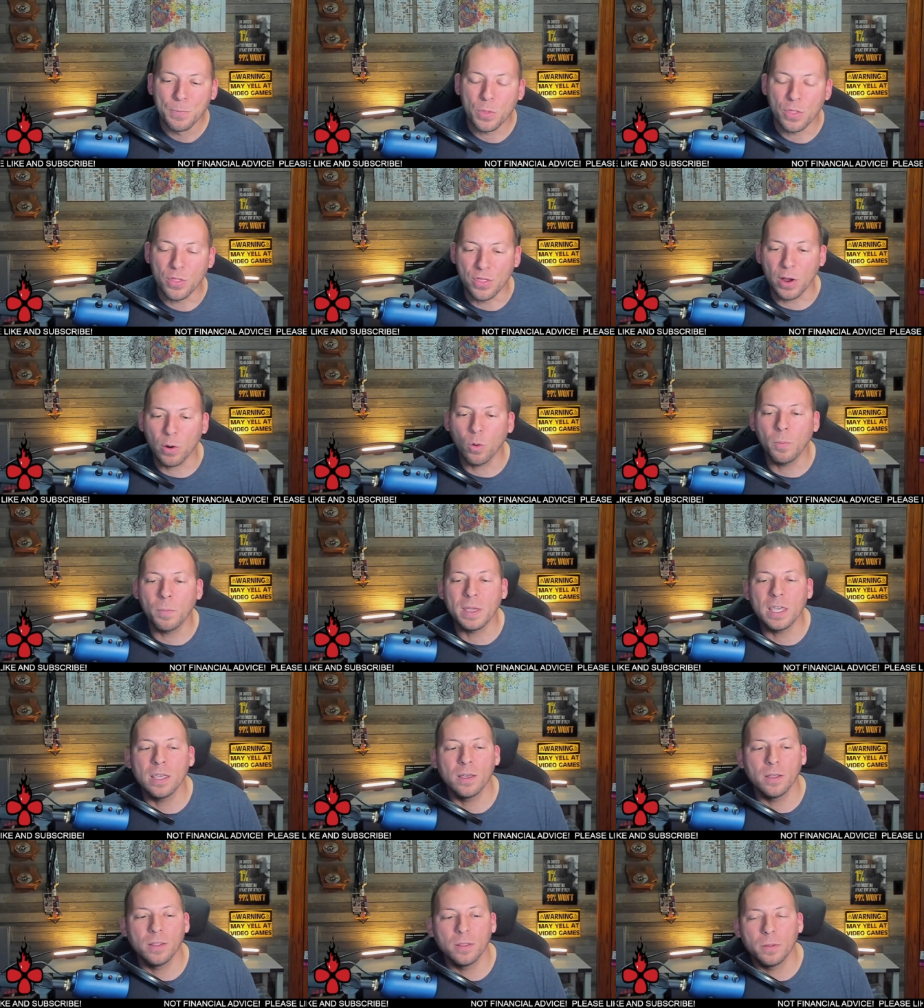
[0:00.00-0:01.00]
There will
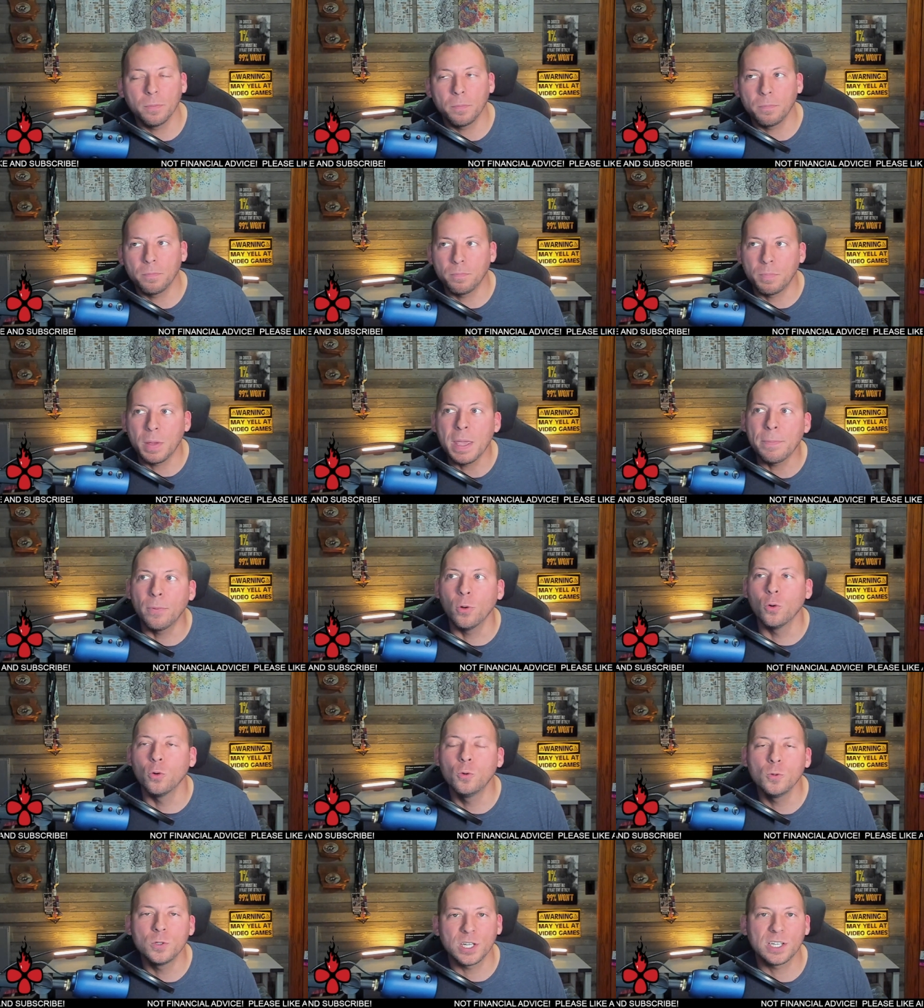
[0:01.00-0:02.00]
be people
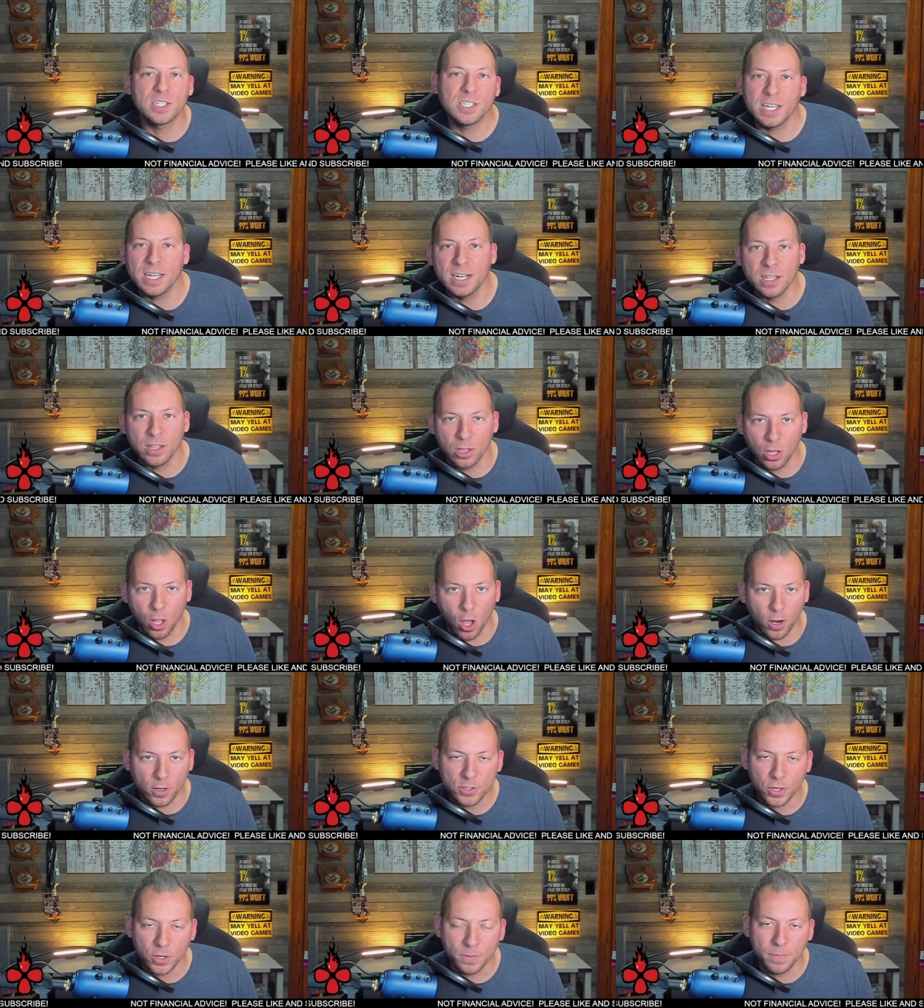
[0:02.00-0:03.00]
who succeed in the
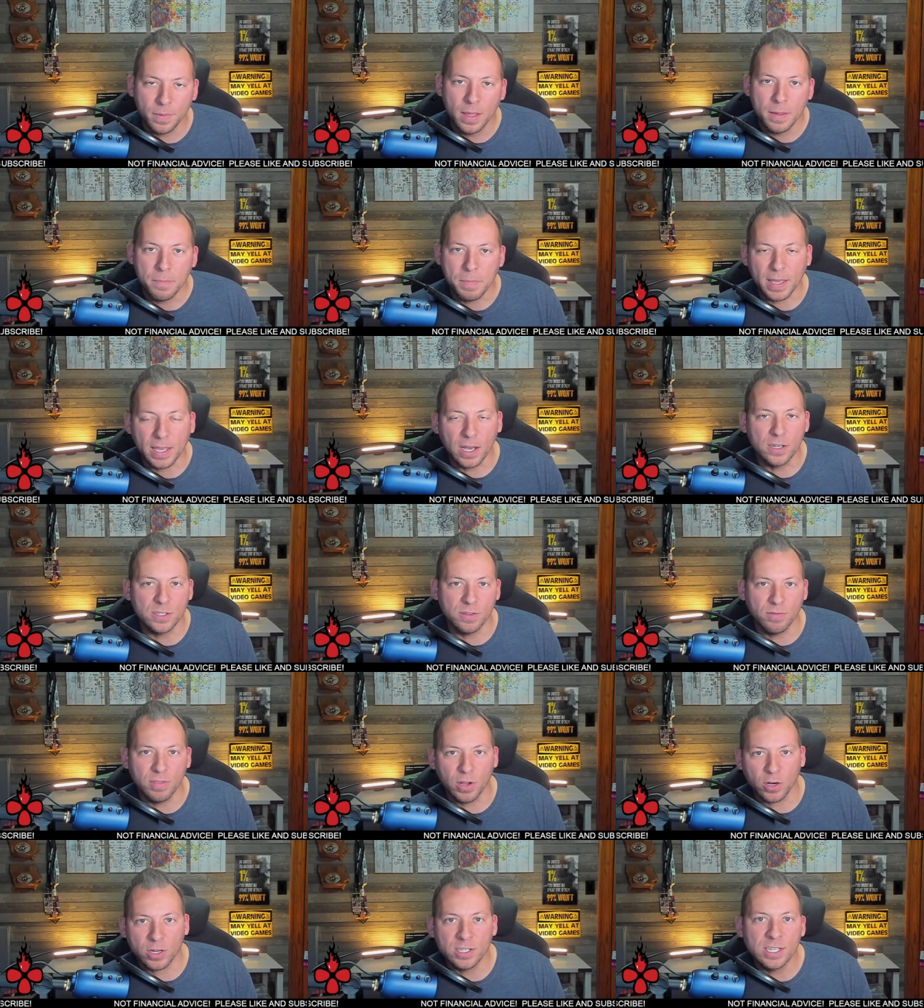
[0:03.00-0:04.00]
long term because of
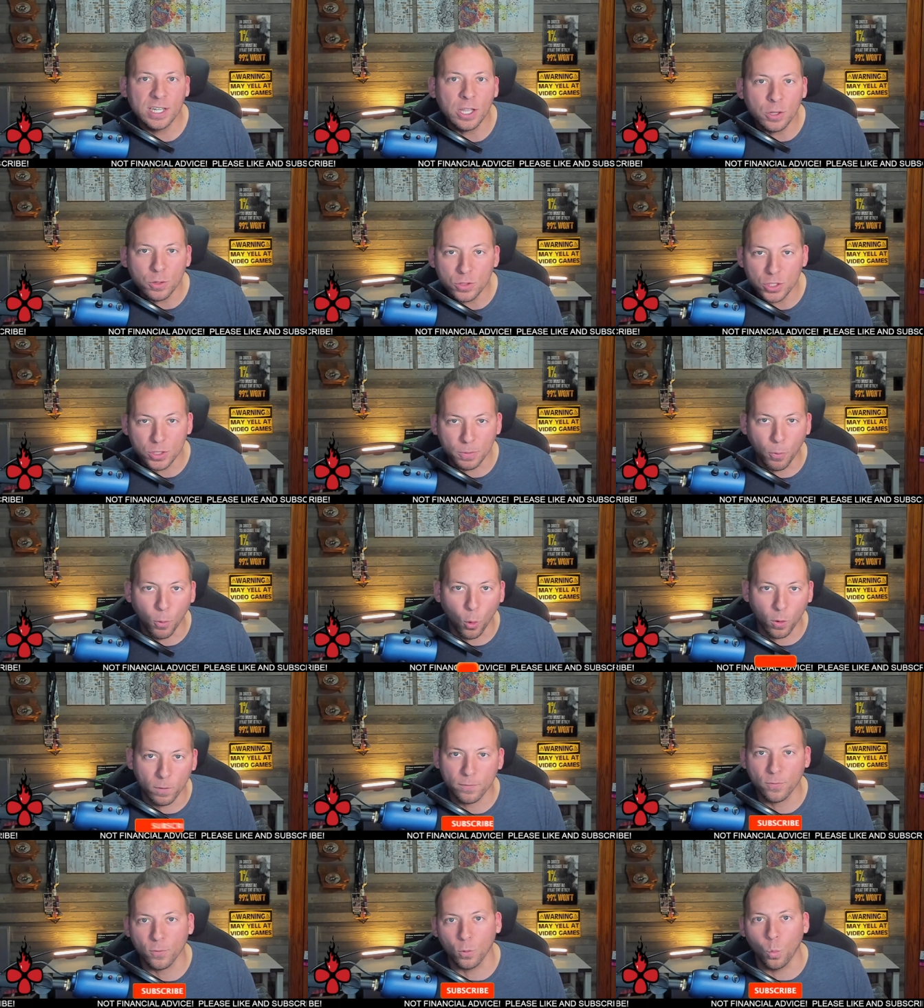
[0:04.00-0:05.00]
their continued
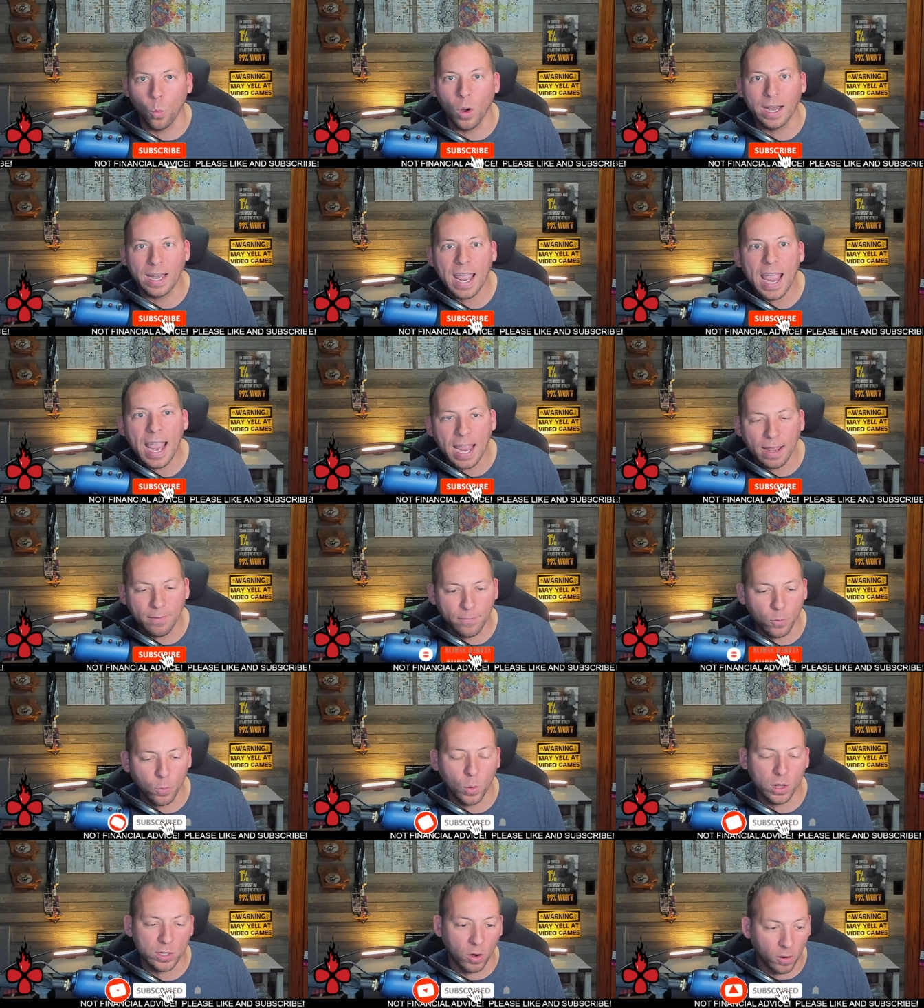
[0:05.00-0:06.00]
support for what
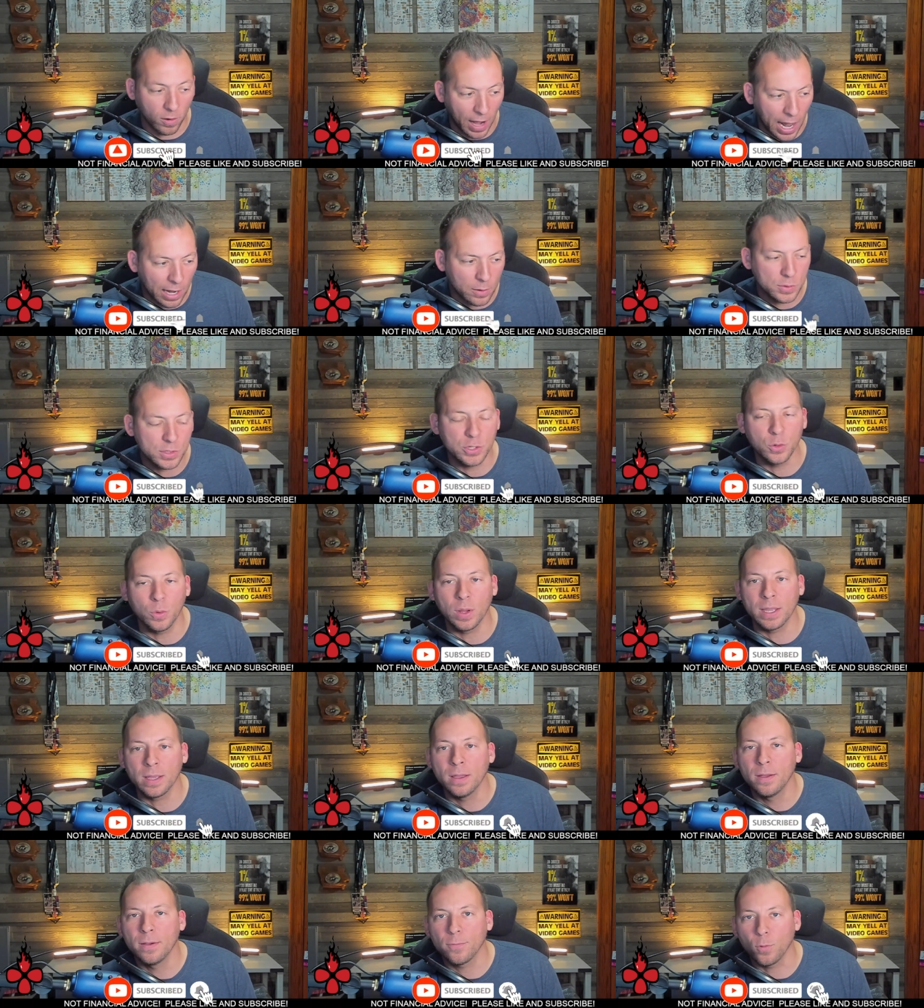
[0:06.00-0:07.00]
Cardano is
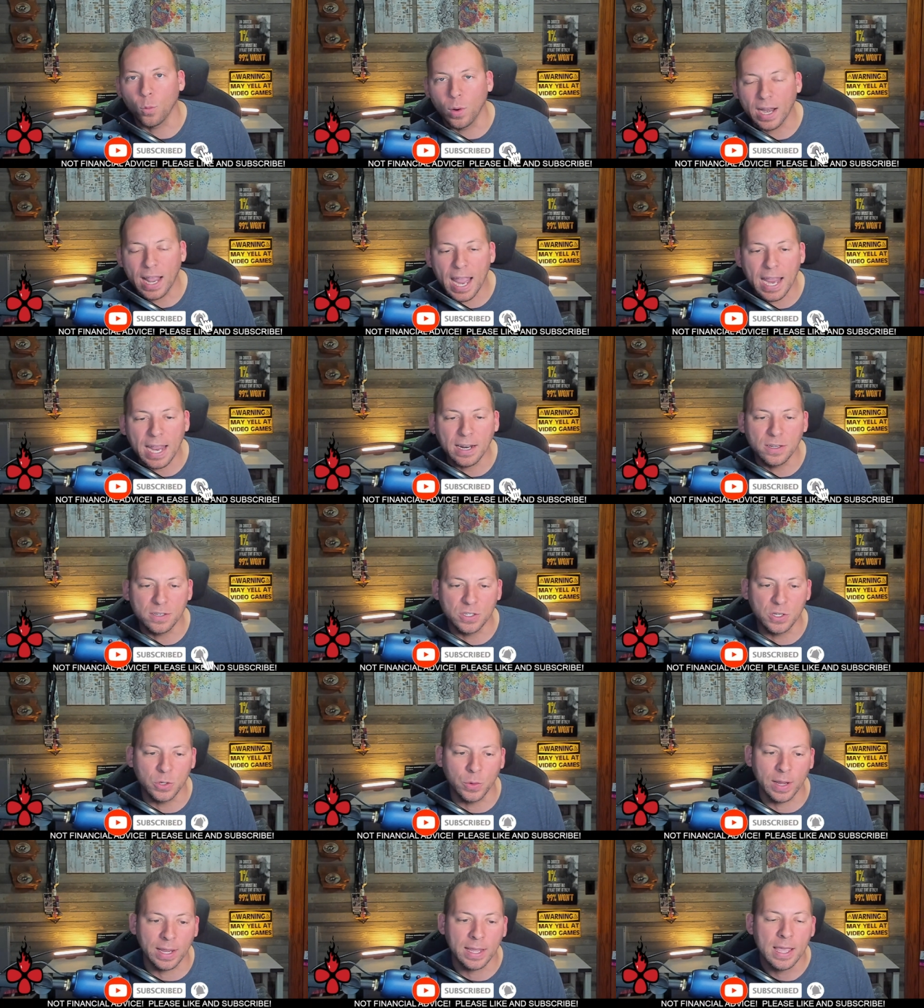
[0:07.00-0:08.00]
doing, for what ADA is
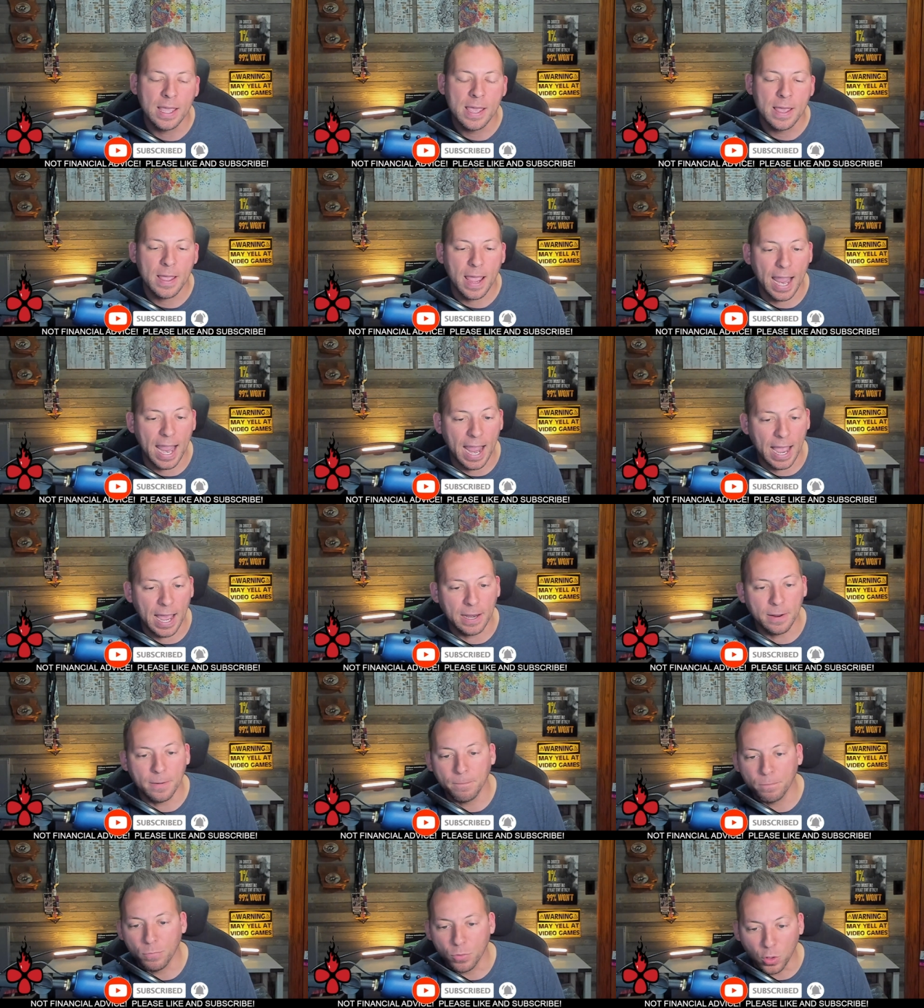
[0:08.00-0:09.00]
doing, and
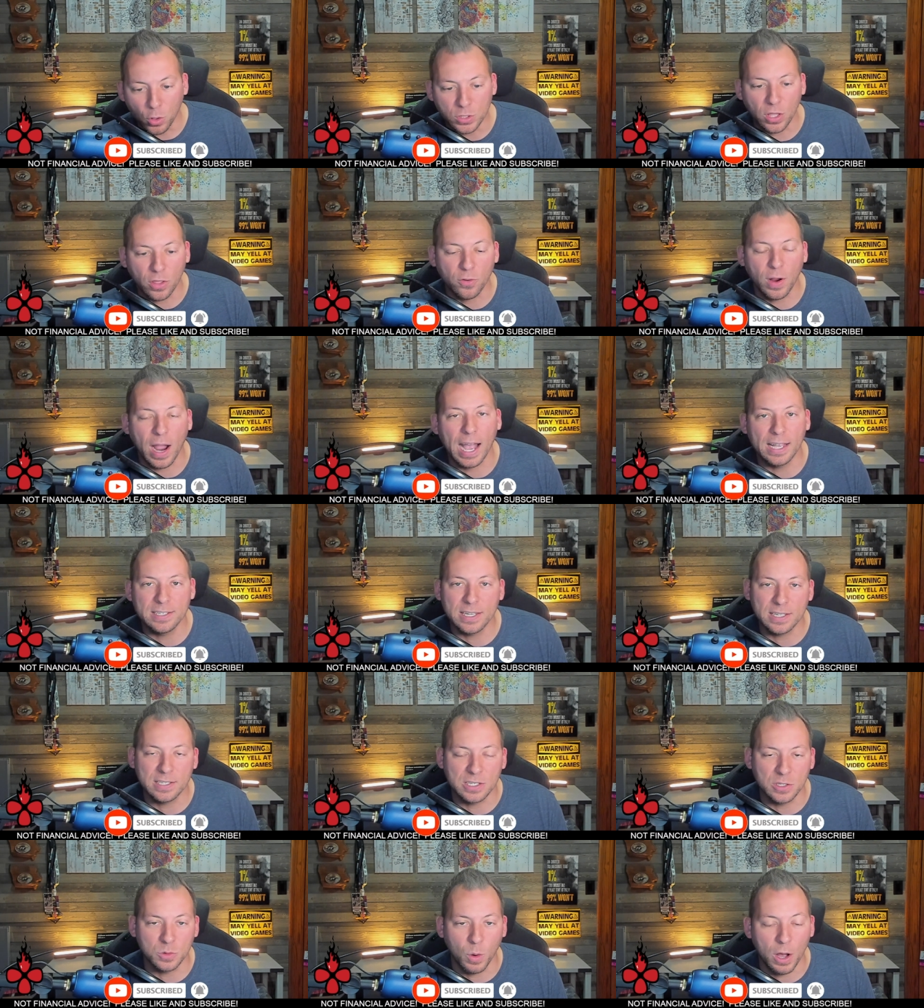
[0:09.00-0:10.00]
those other
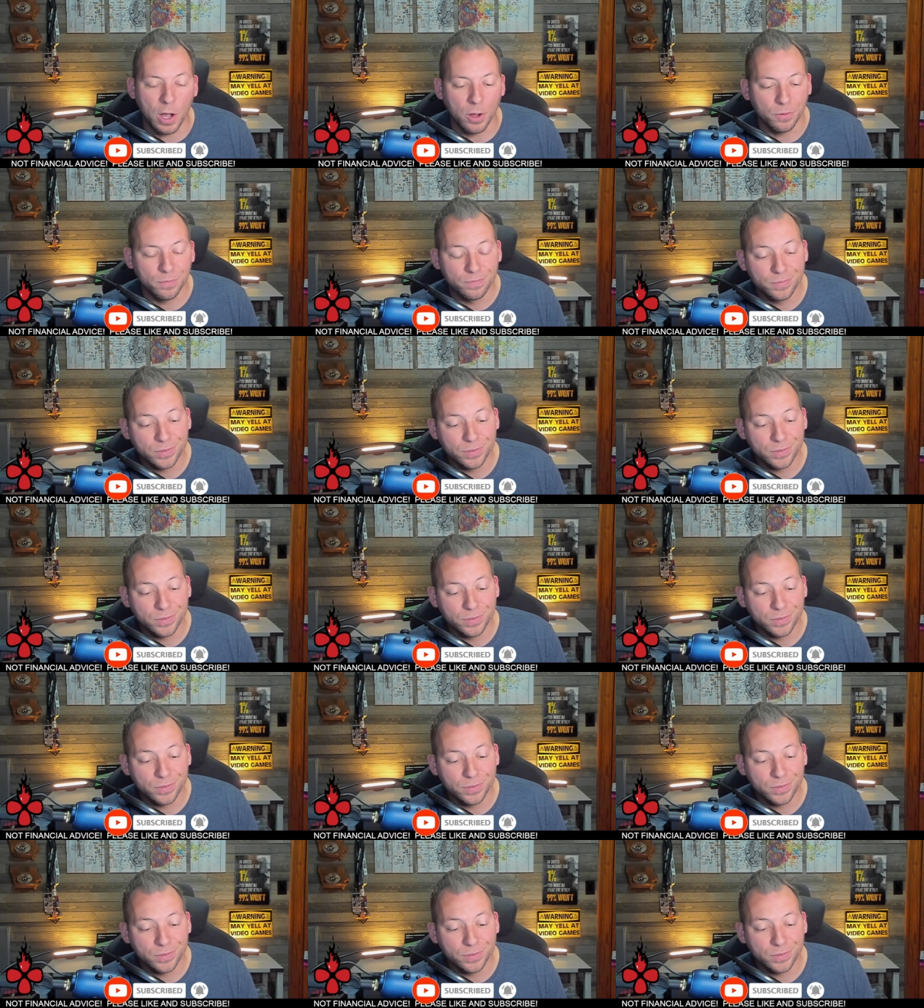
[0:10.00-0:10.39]
assets as well.